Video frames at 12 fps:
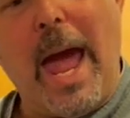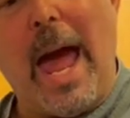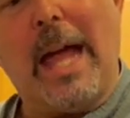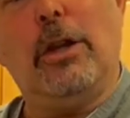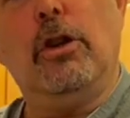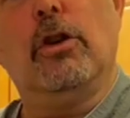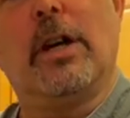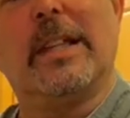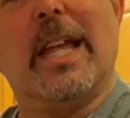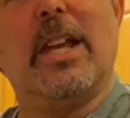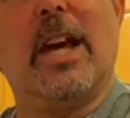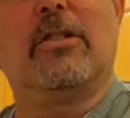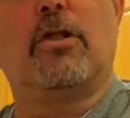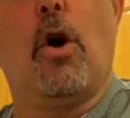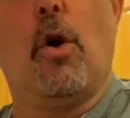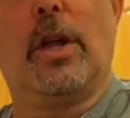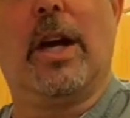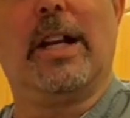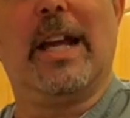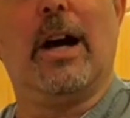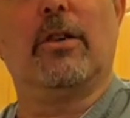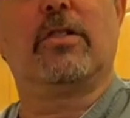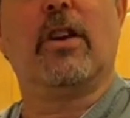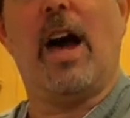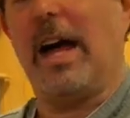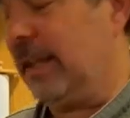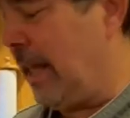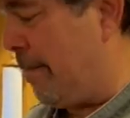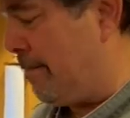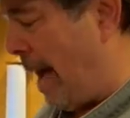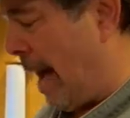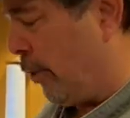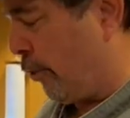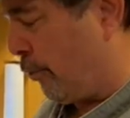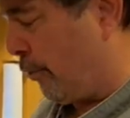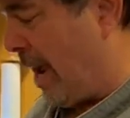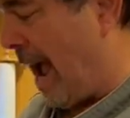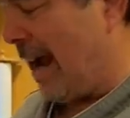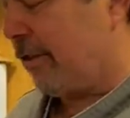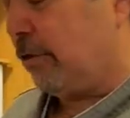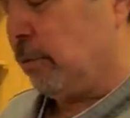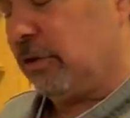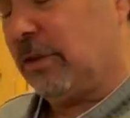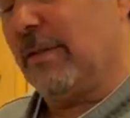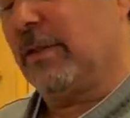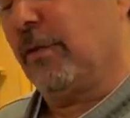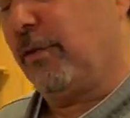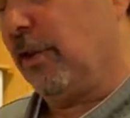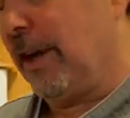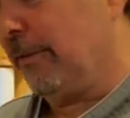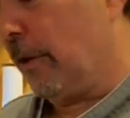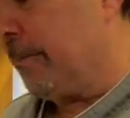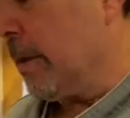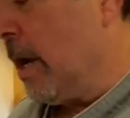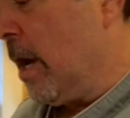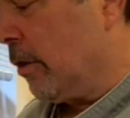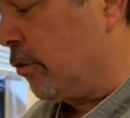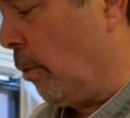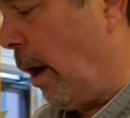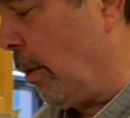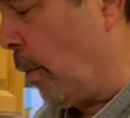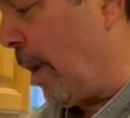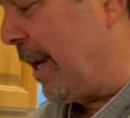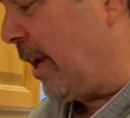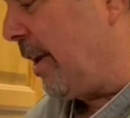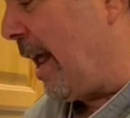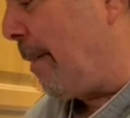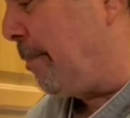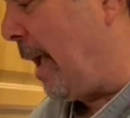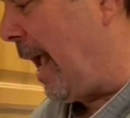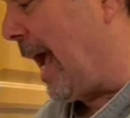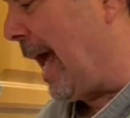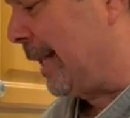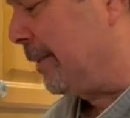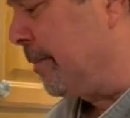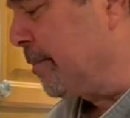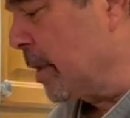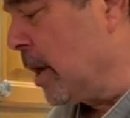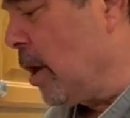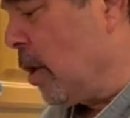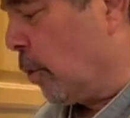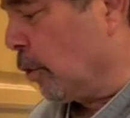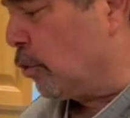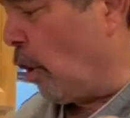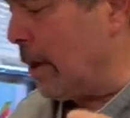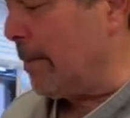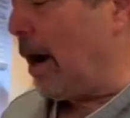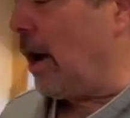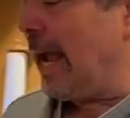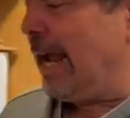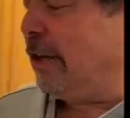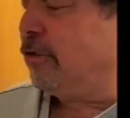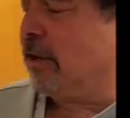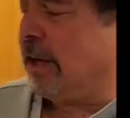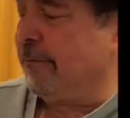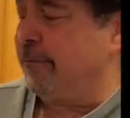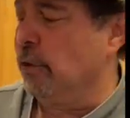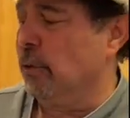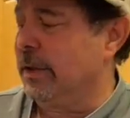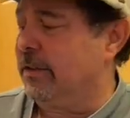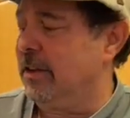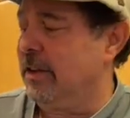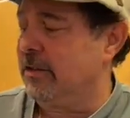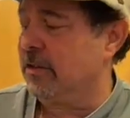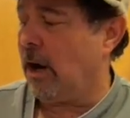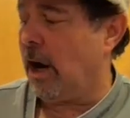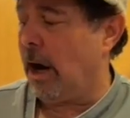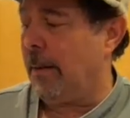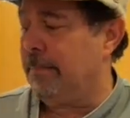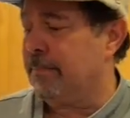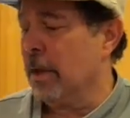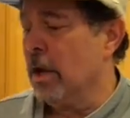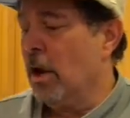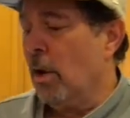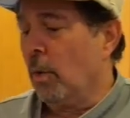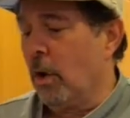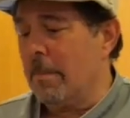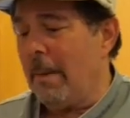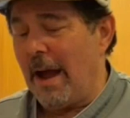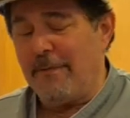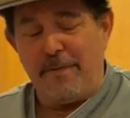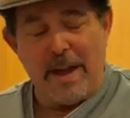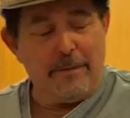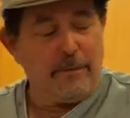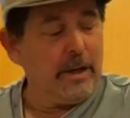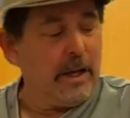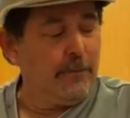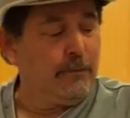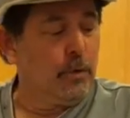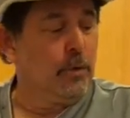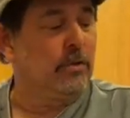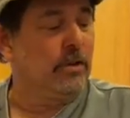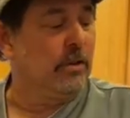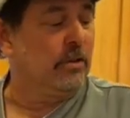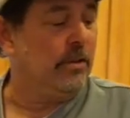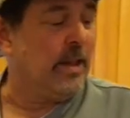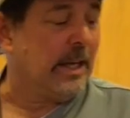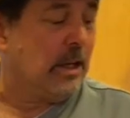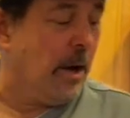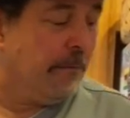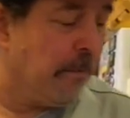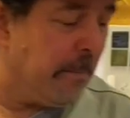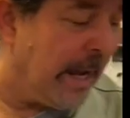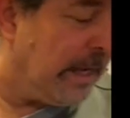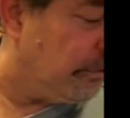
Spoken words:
and you'll get that nice coating on the outside, that Maillard reaction, which gives it flavor. So while we're waiting on that pan, we're talking about Asian influences. One of my favorite influences that come from